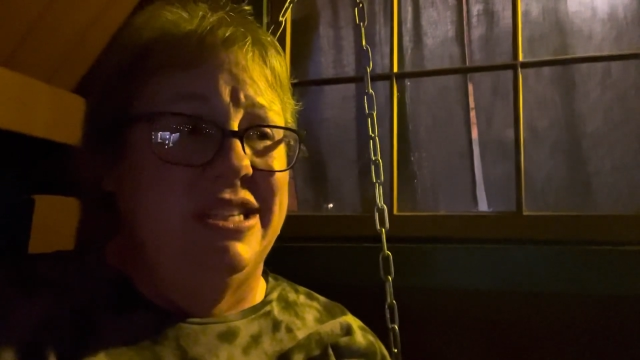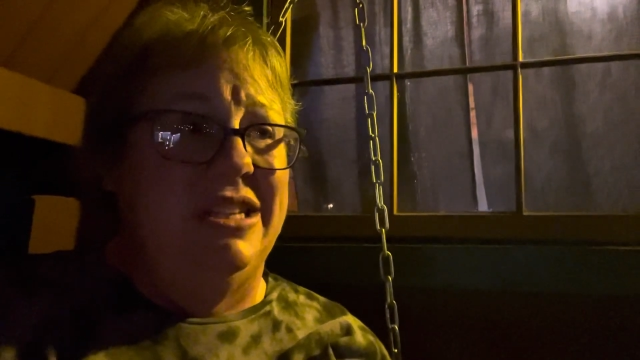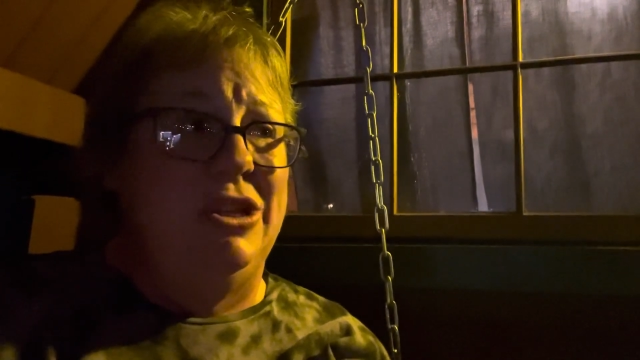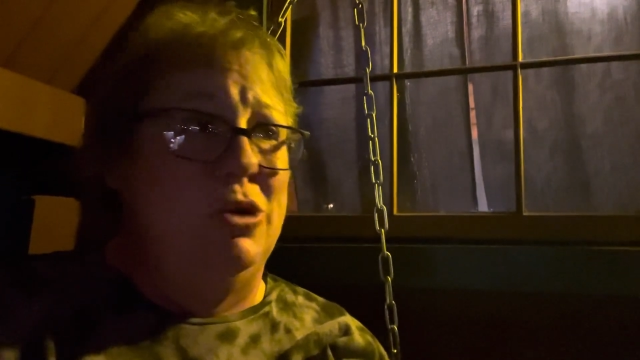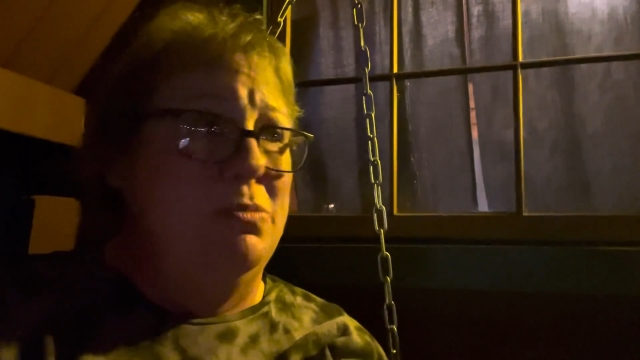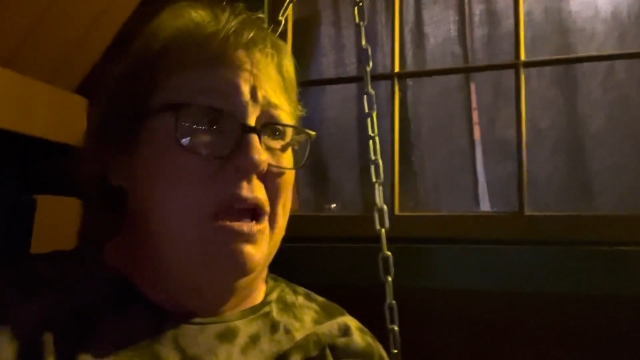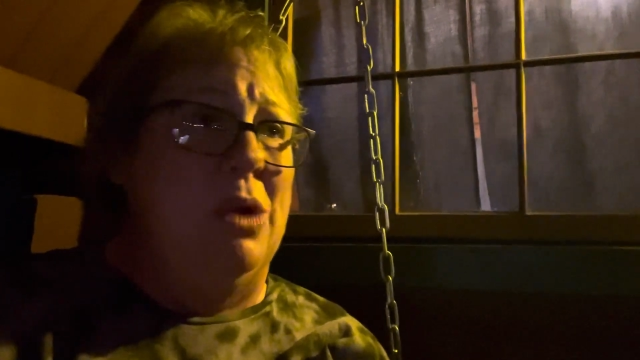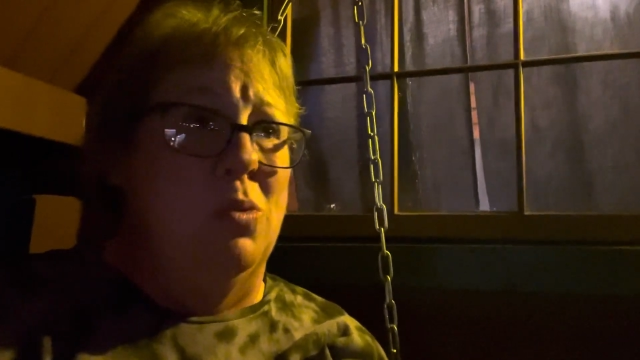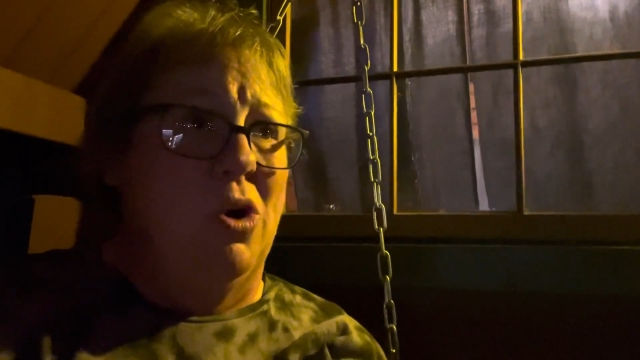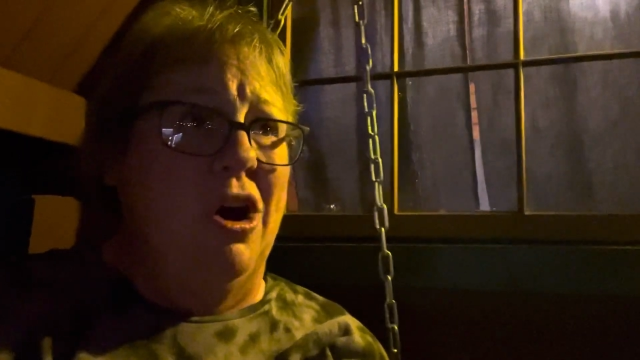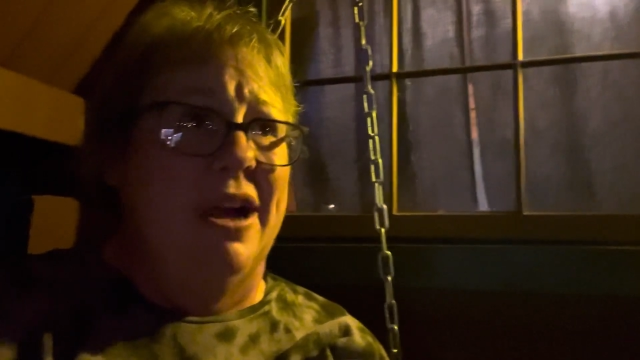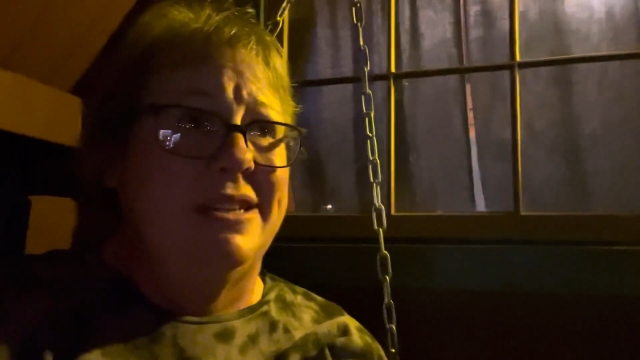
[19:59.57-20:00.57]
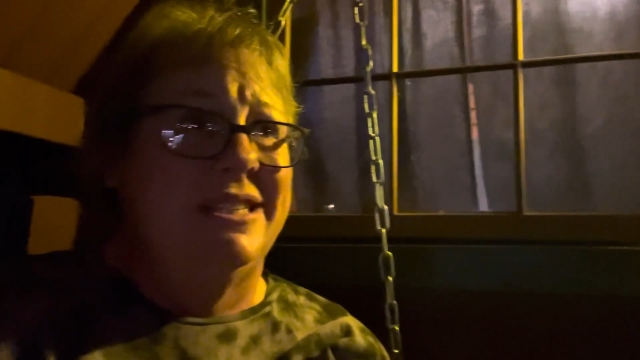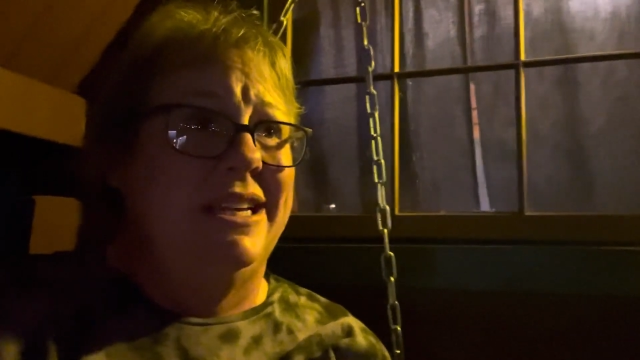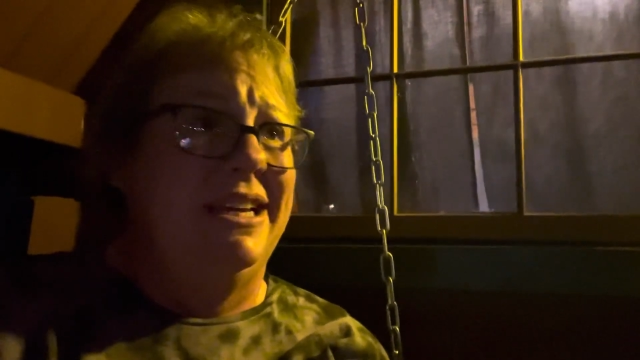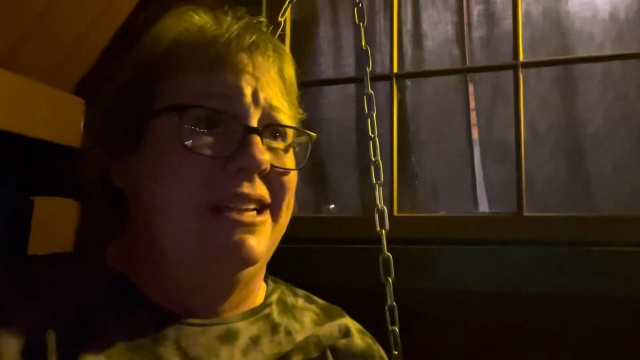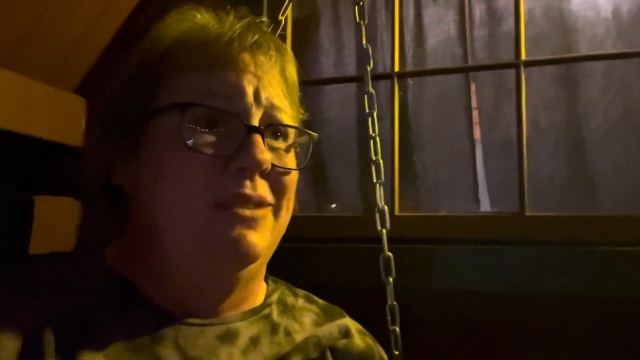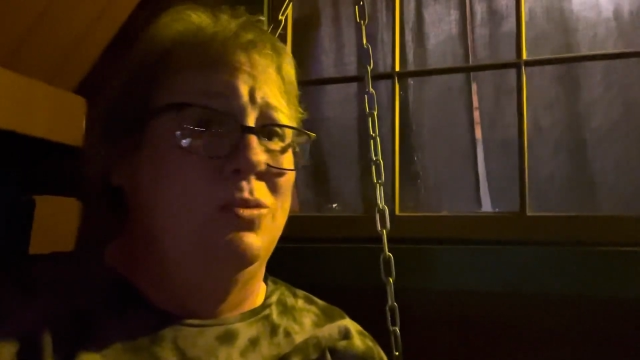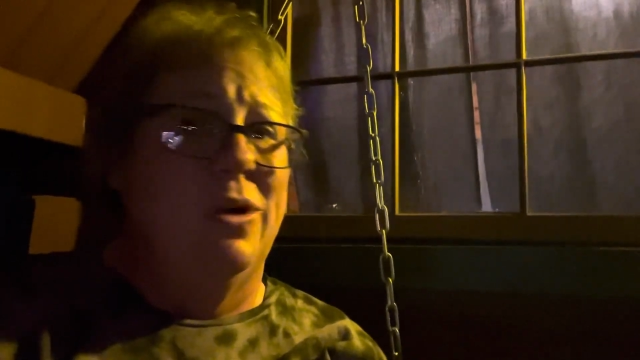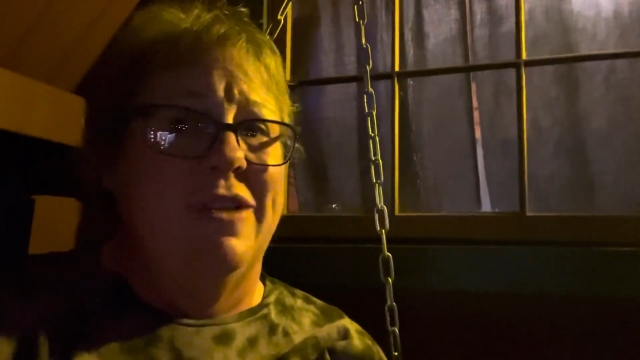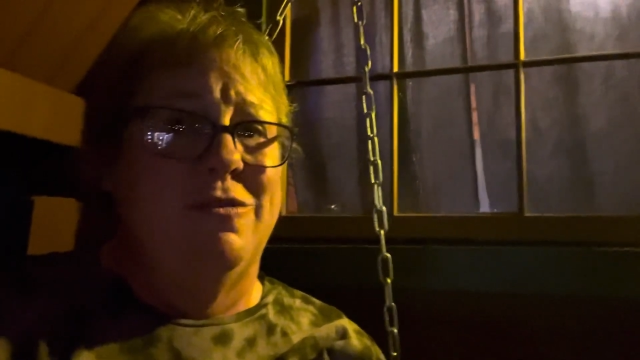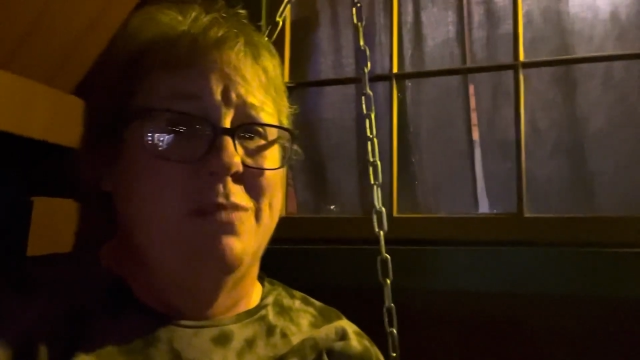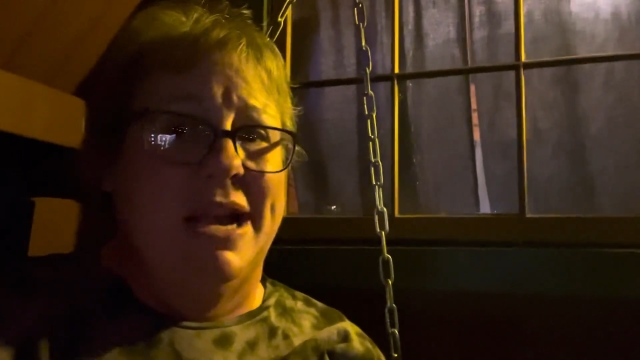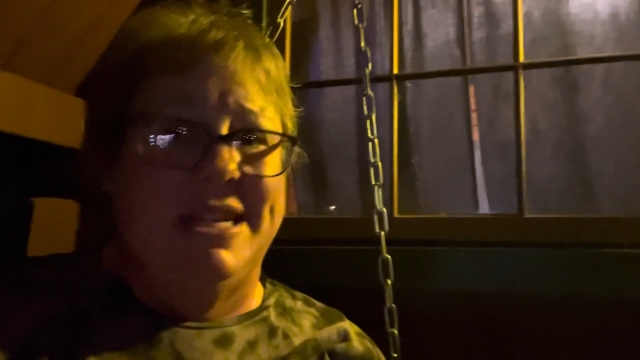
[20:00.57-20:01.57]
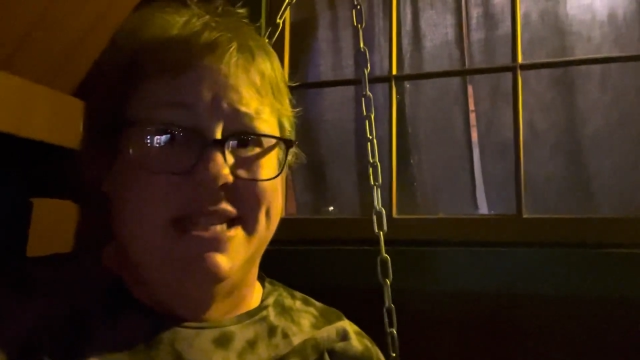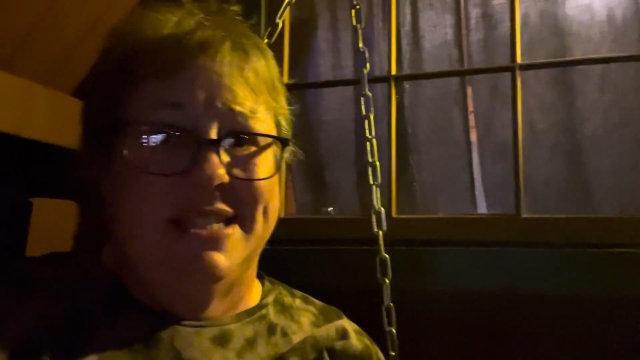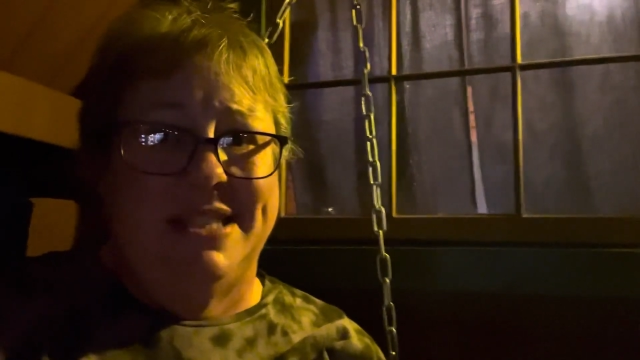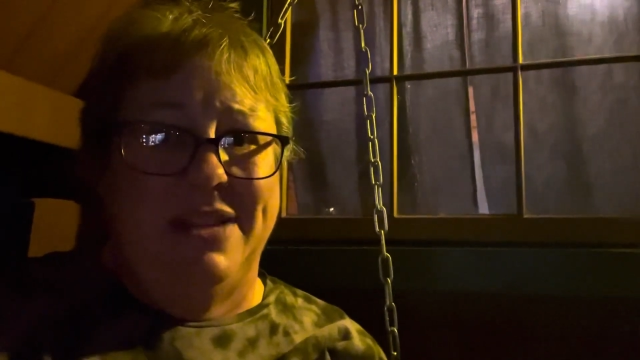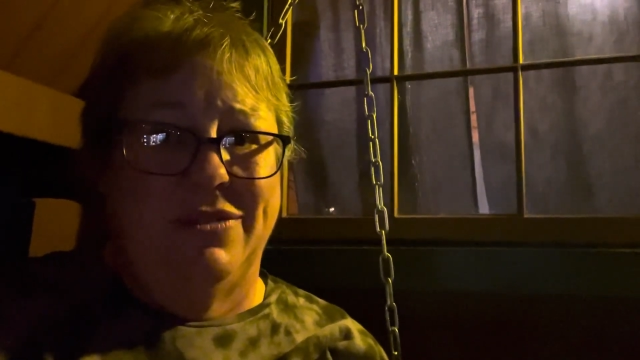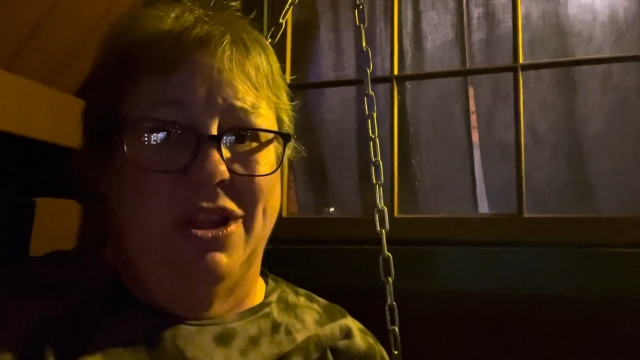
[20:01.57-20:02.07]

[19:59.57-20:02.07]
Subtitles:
than you may want in one of my Disney